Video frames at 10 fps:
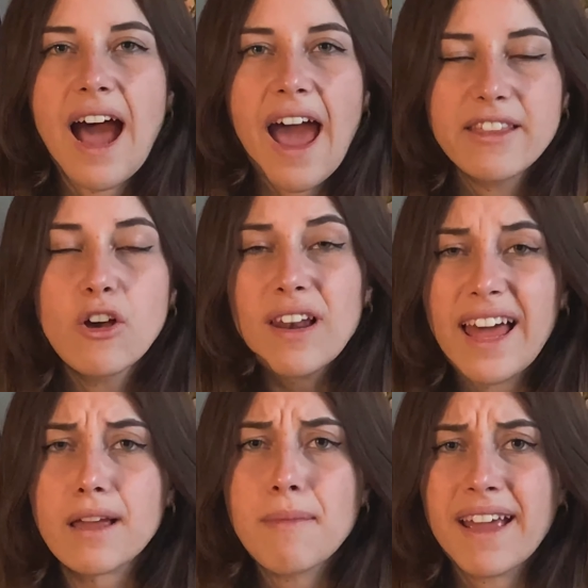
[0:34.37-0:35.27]
I don't
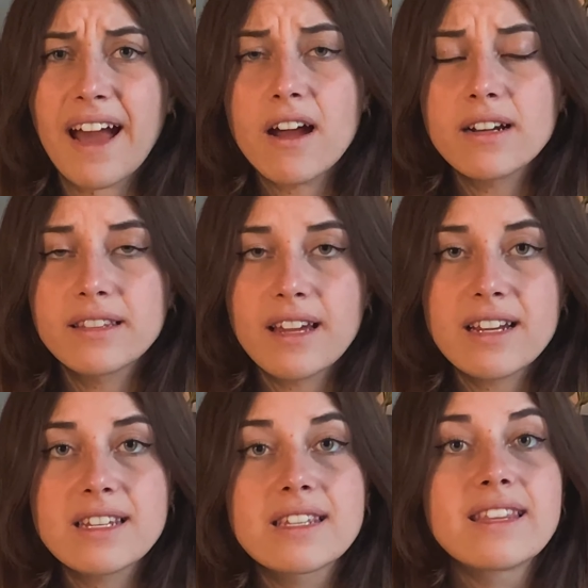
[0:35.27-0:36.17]
like my
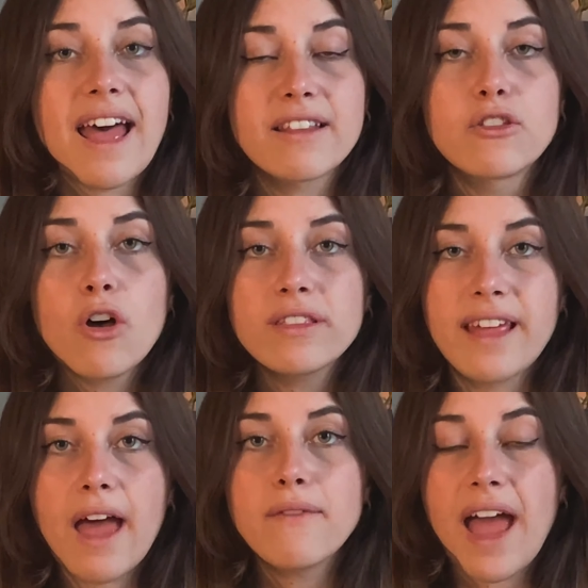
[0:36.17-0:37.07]
characters that don't
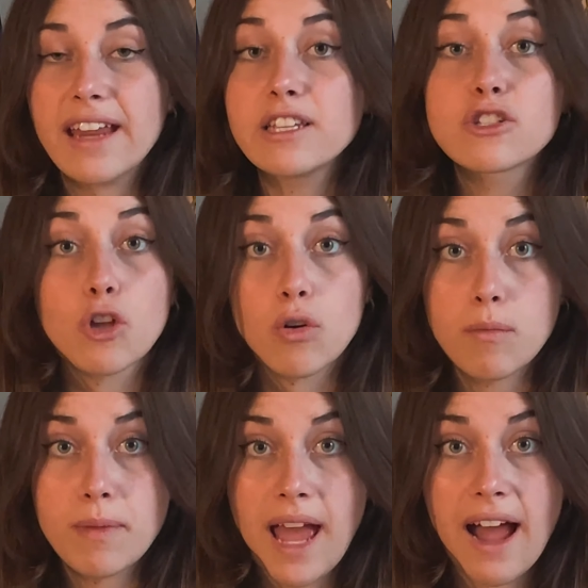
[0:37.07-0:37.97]
have any story
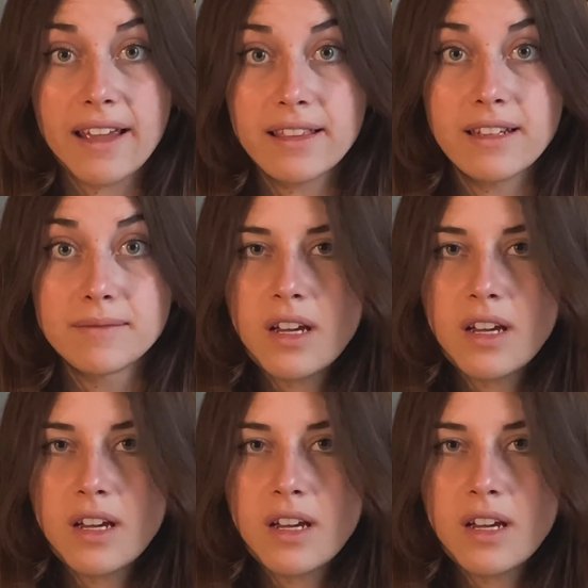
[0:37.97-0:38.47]
behind,